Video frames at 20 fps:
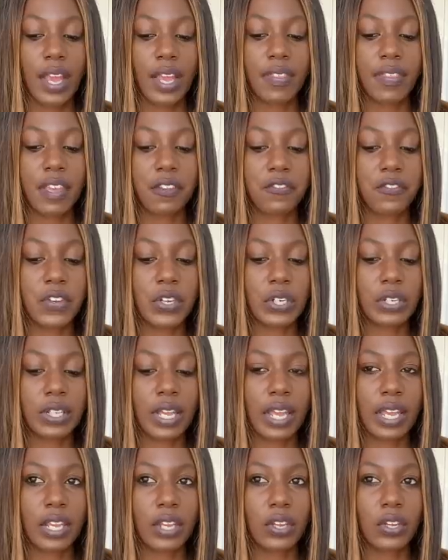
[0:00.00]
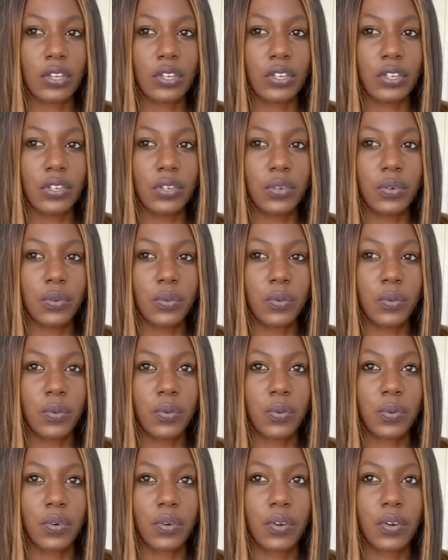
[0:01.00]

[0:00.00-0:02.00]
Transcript: They feel like you,